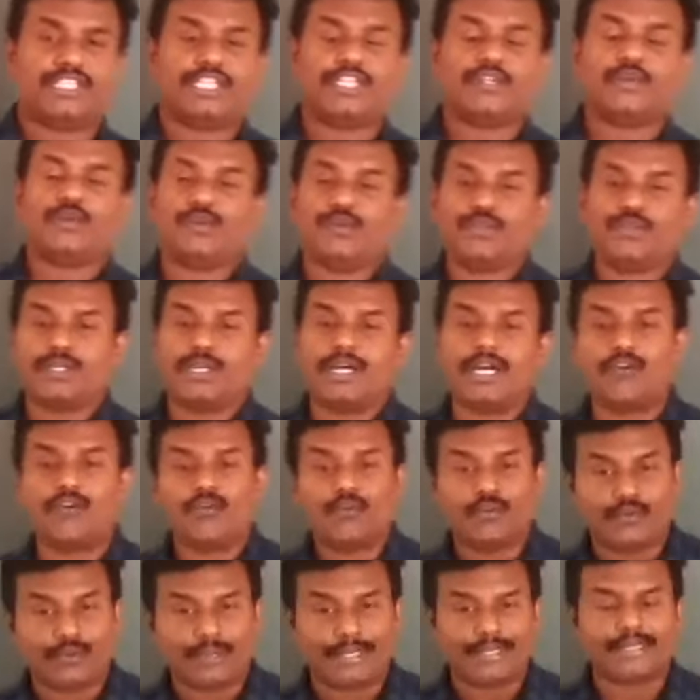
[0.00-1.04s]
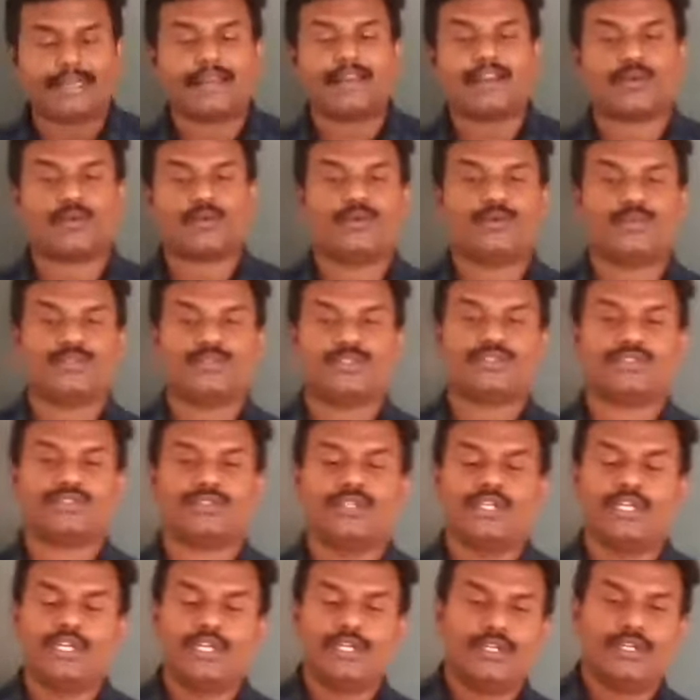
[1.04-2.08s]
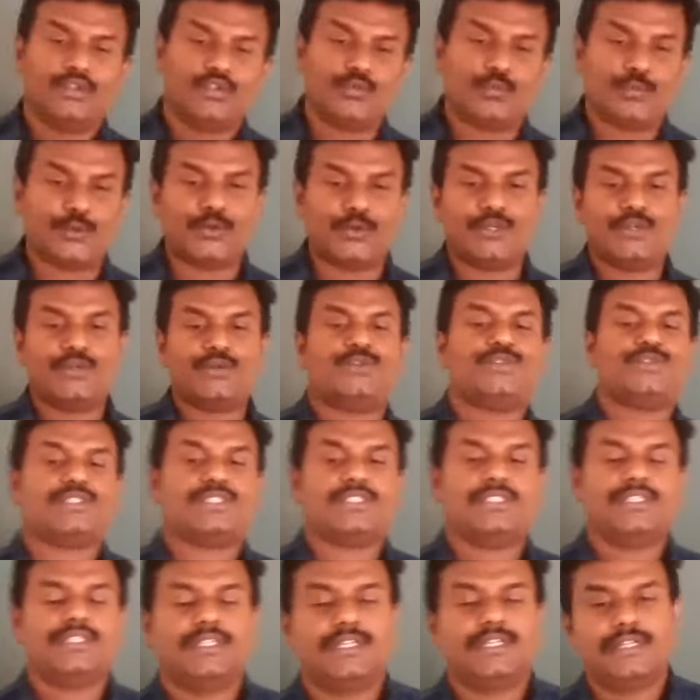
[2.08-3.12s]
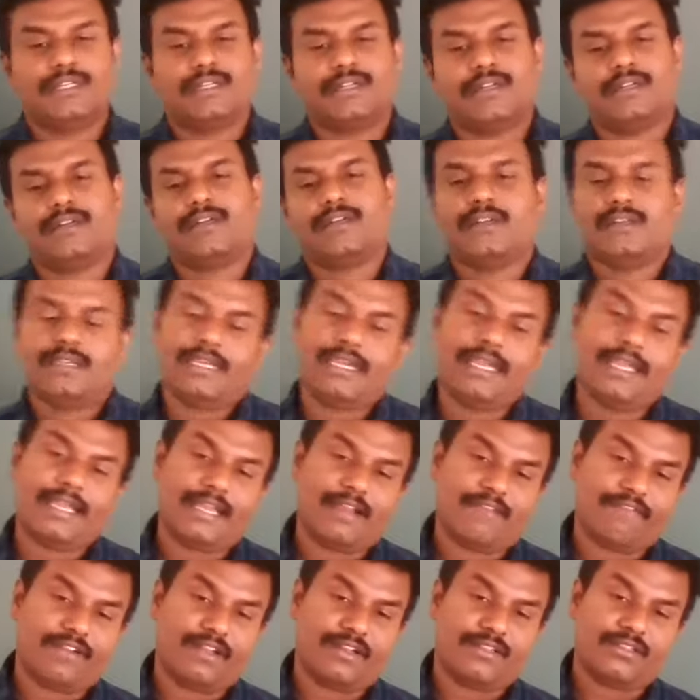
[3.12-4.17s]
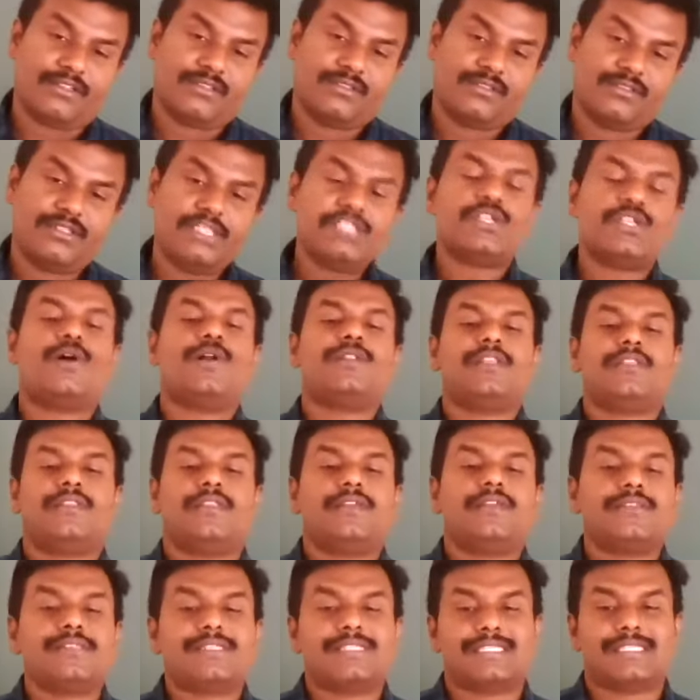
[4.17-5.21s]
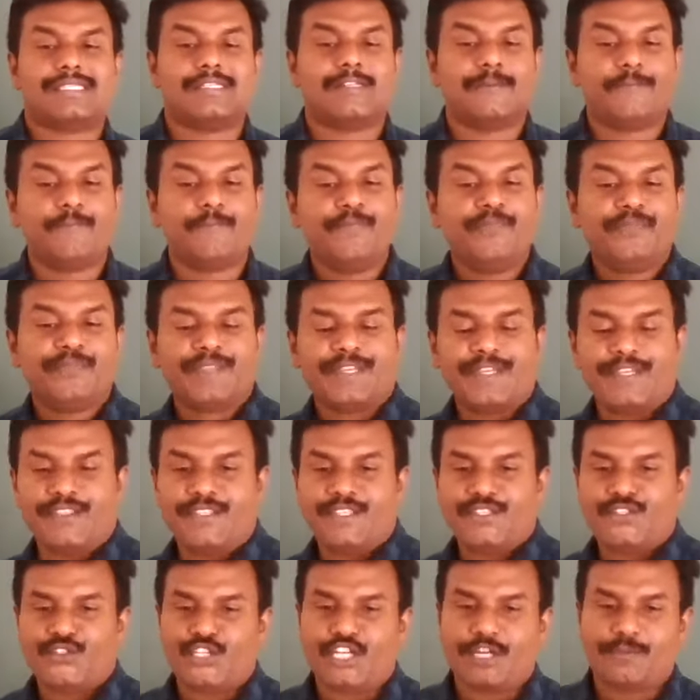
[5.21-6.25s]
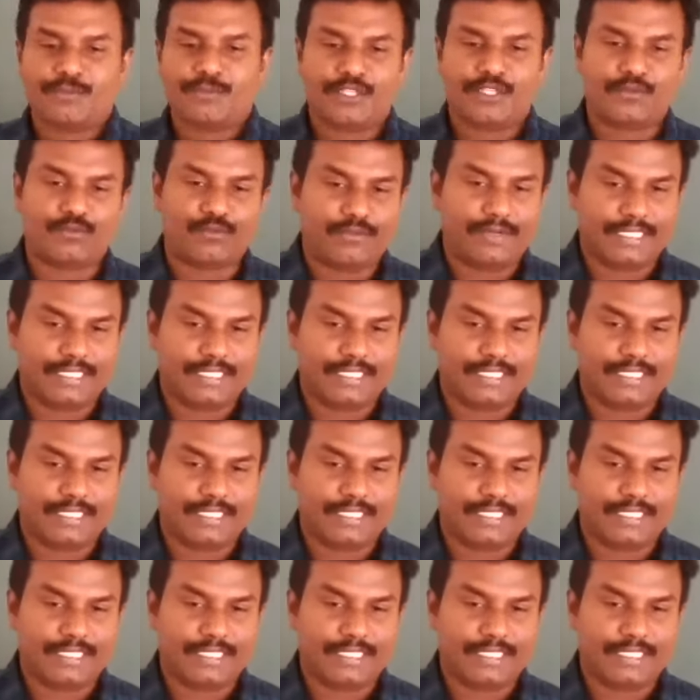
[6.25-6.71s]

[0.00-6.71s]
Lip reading: zygote, how it undergoes to produce younger one. These are all the things in this chapter we will